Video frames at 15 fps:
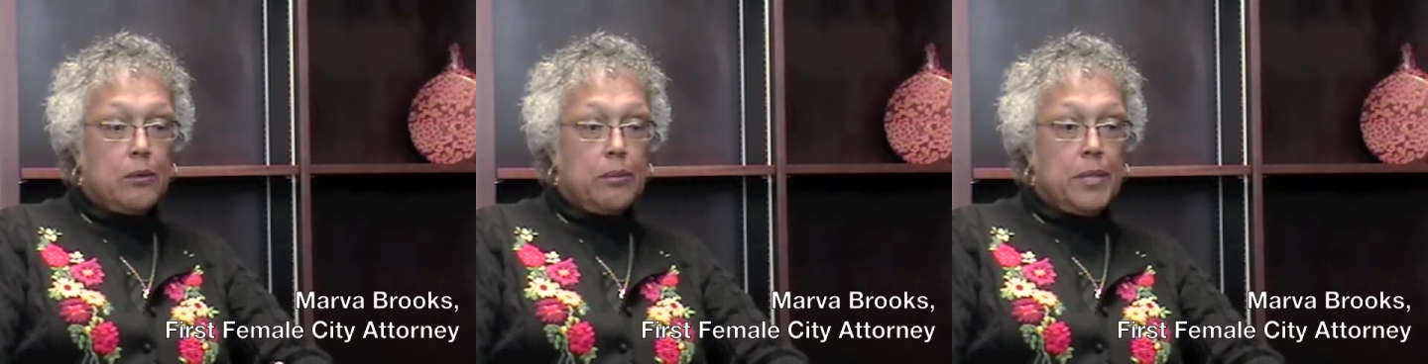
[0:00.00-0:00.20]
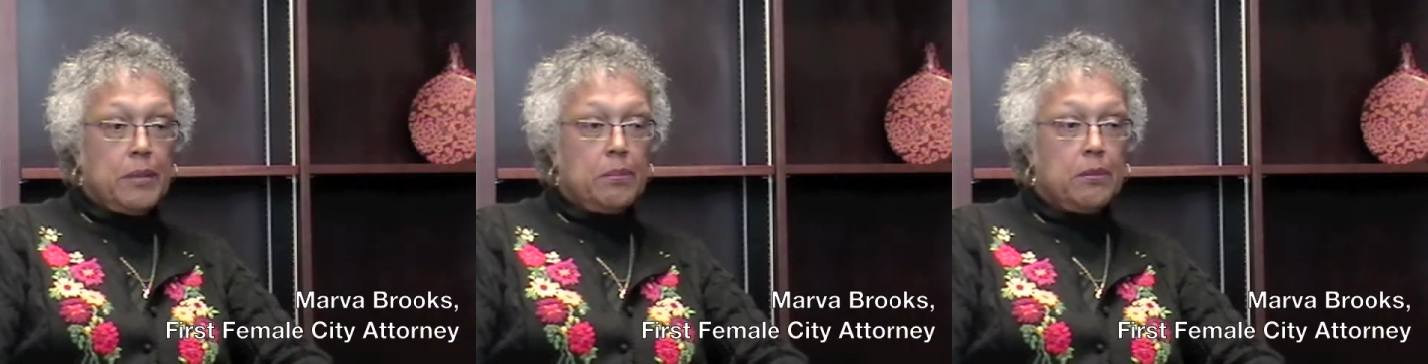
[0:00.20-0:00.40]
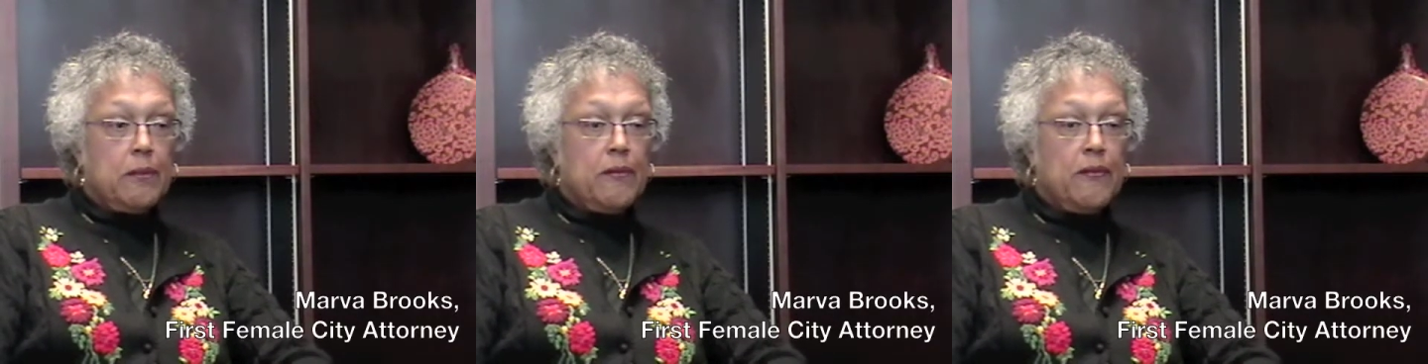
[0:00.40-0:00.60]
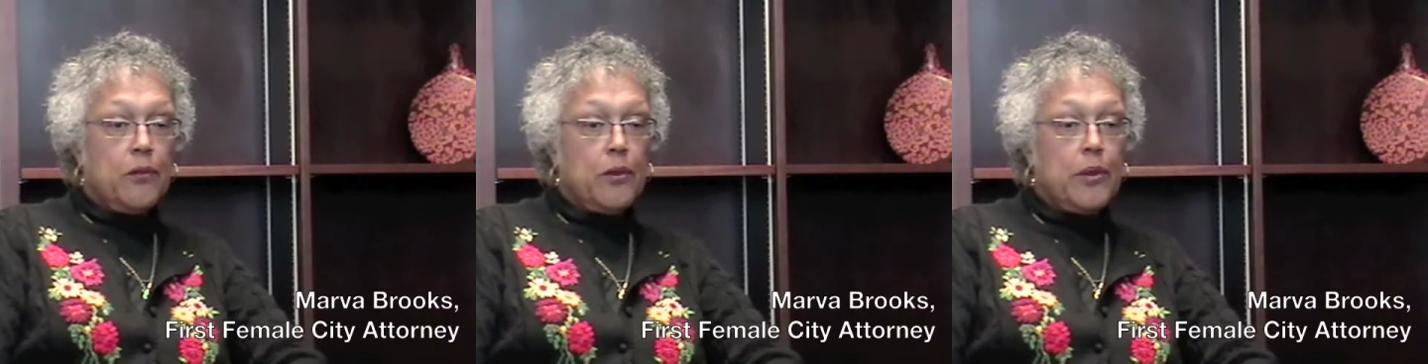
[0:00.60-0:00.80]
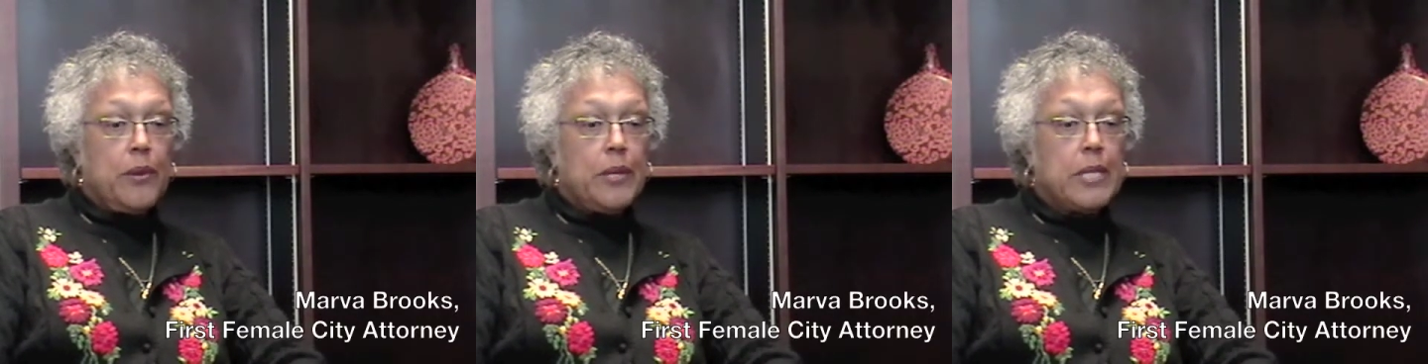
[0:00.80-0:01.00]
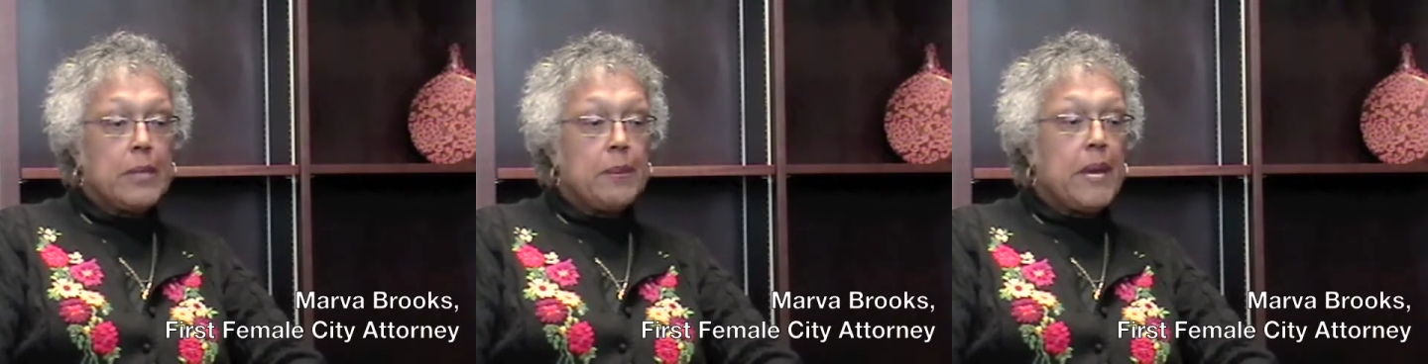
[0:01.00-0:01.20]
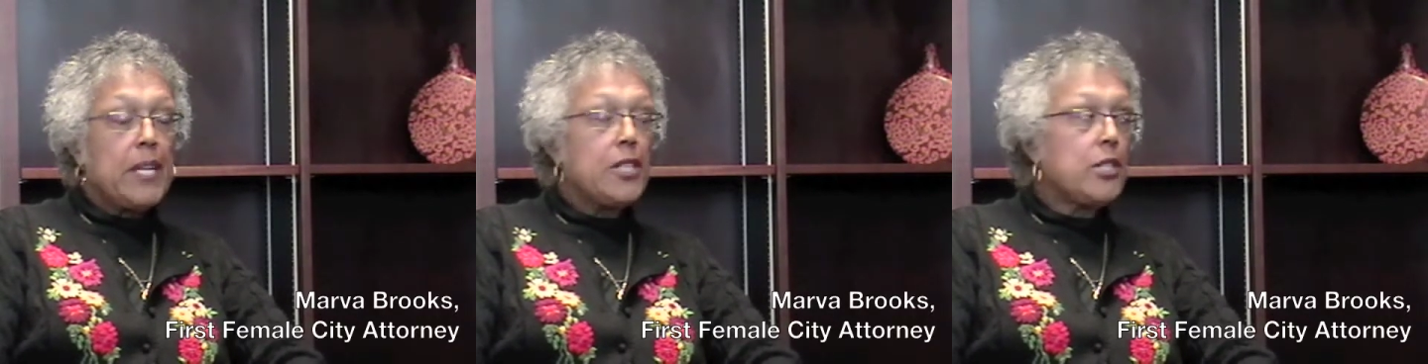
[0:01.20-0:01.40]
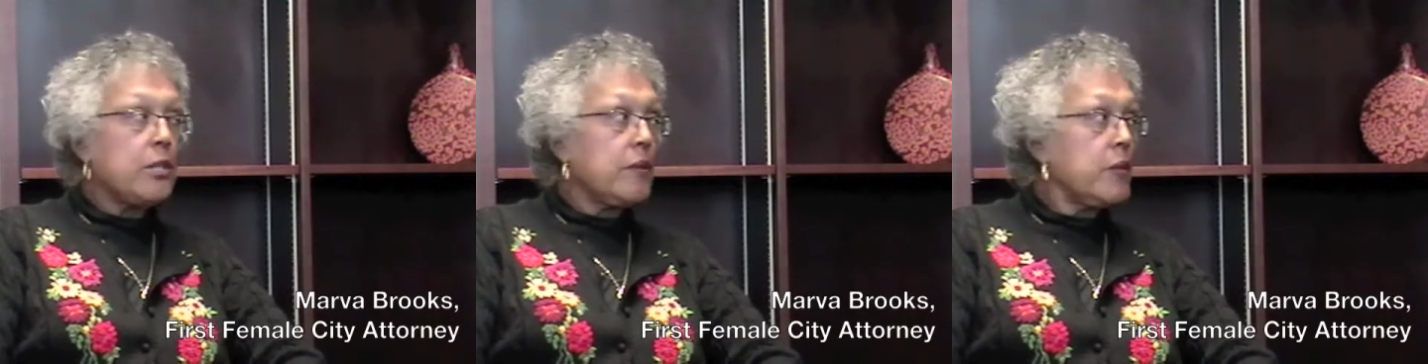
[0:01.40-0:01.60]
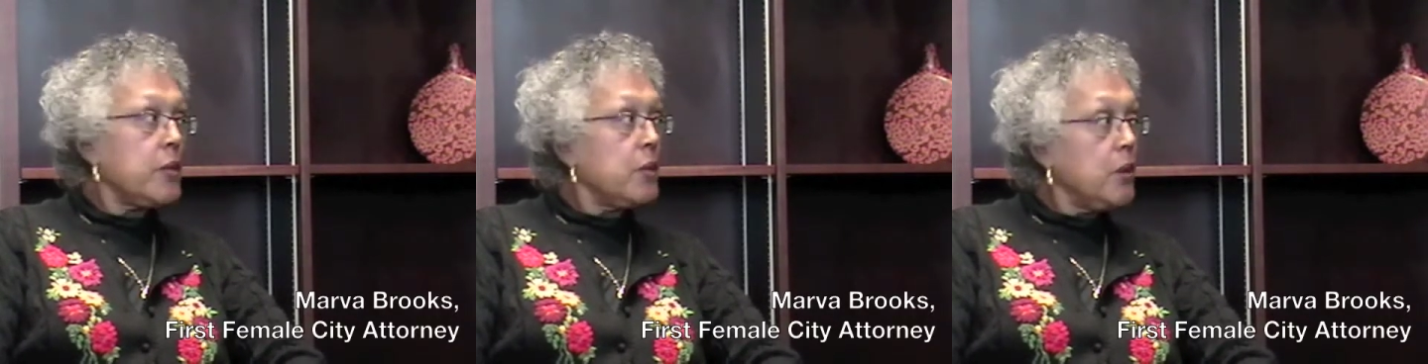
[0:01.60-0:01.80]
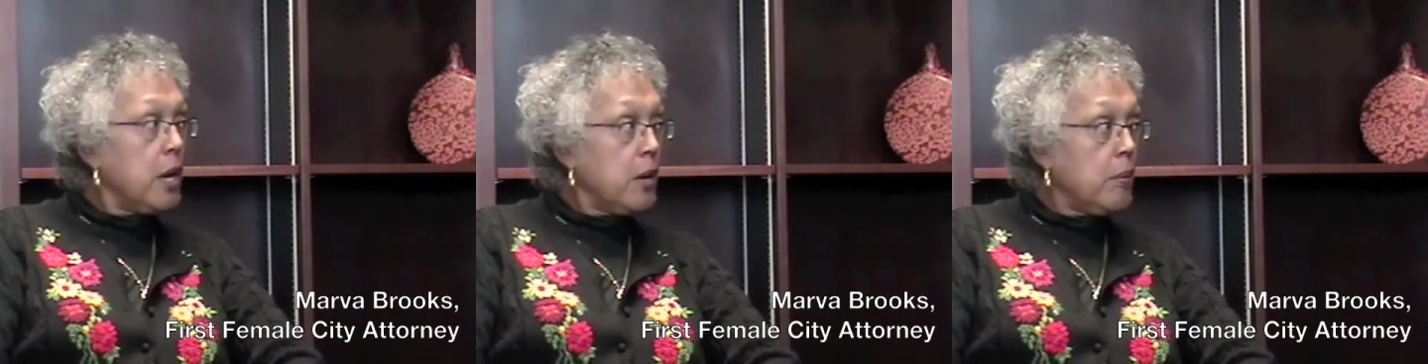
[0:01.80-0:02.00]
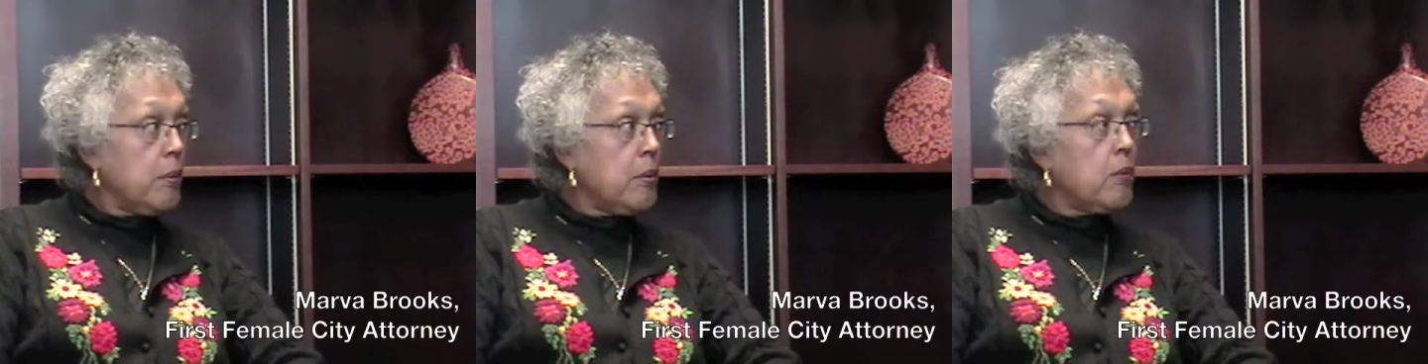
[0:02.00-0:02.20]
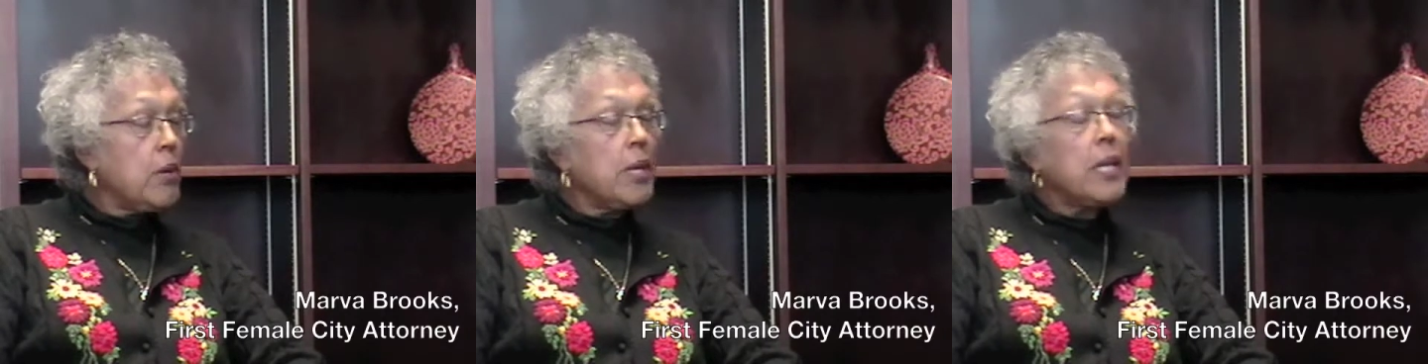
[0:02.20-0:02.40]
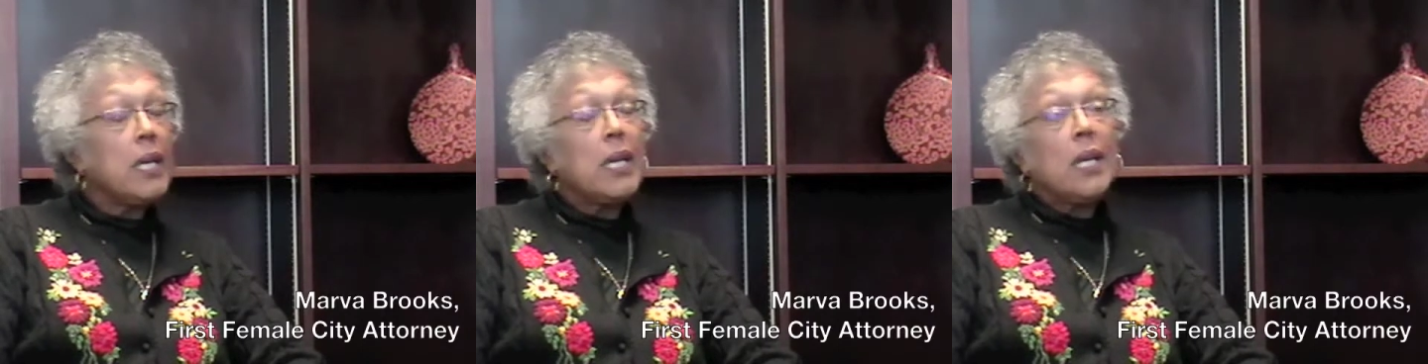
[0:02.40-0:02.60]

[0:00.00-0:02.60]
people for the expansion of the new airport.